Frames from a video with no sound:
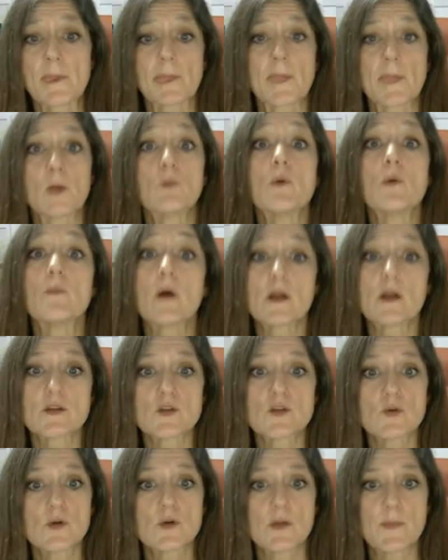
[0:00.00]
We might
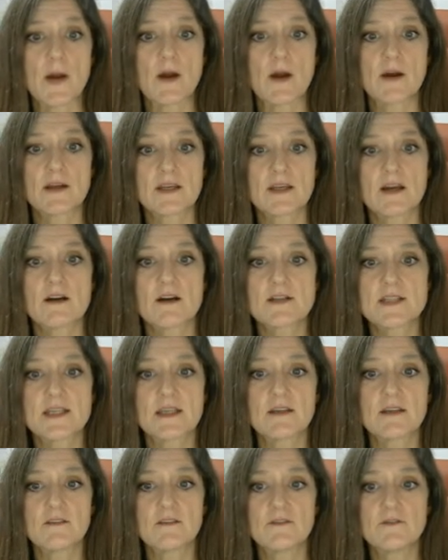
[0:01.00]
talk about her
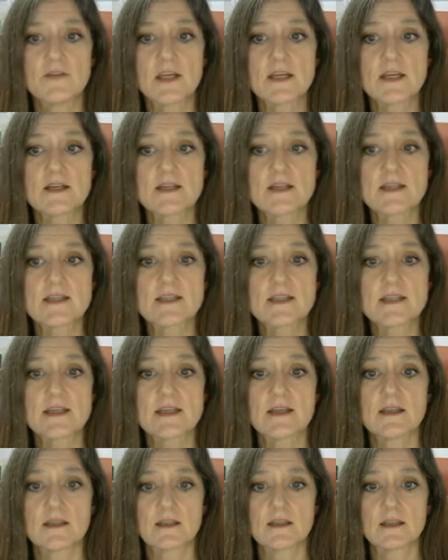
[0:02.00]
cutting figures
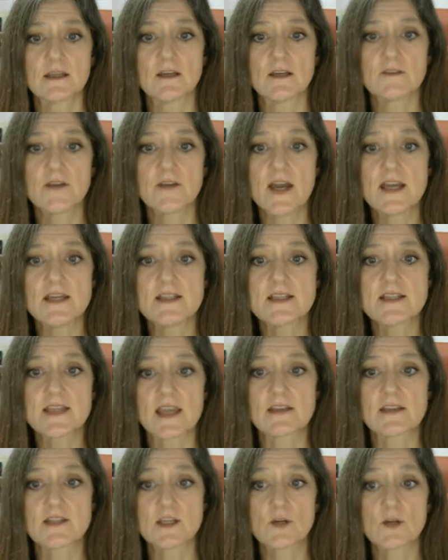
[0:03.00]
of 8,
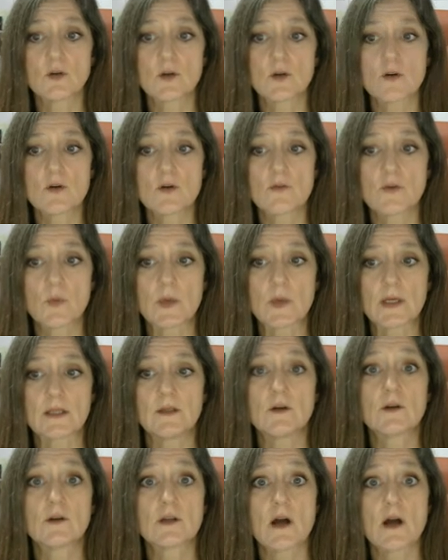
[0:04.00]
getting on and off
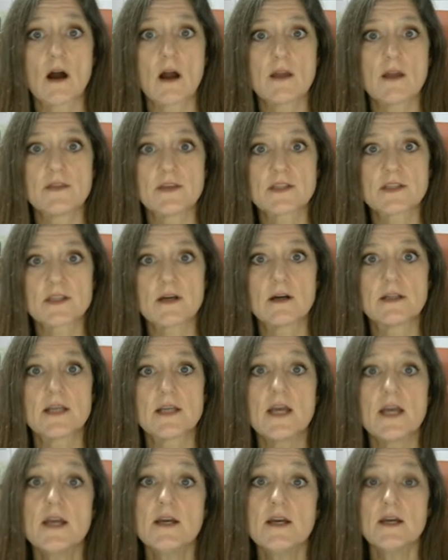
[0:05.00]
quickly on either side.
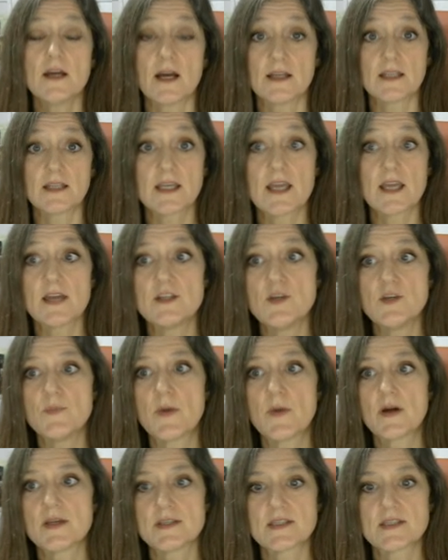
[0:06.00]
And again, you
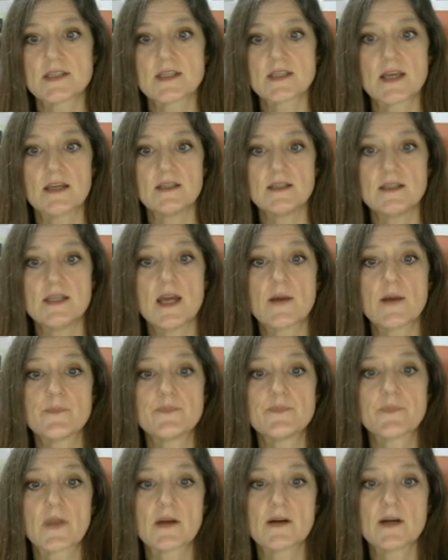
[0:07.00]
might say, yeah,
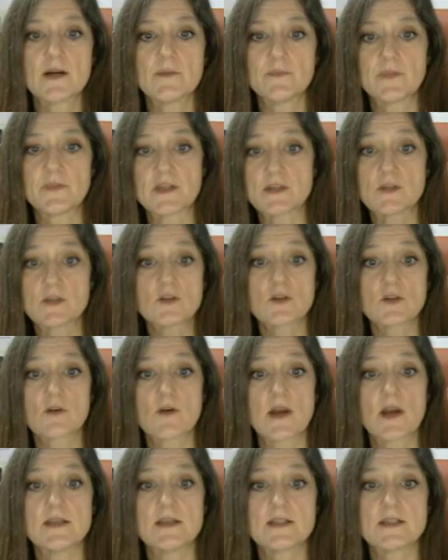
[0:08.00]
this is
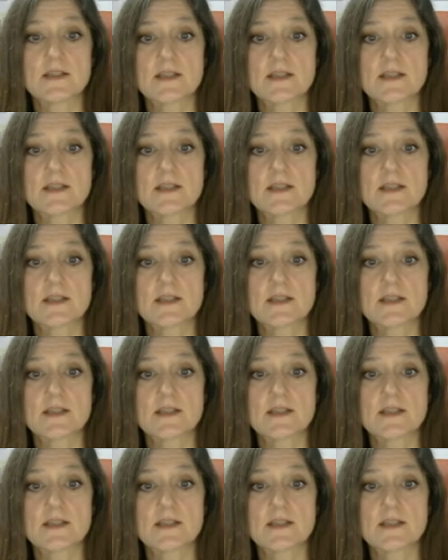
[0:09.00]
great.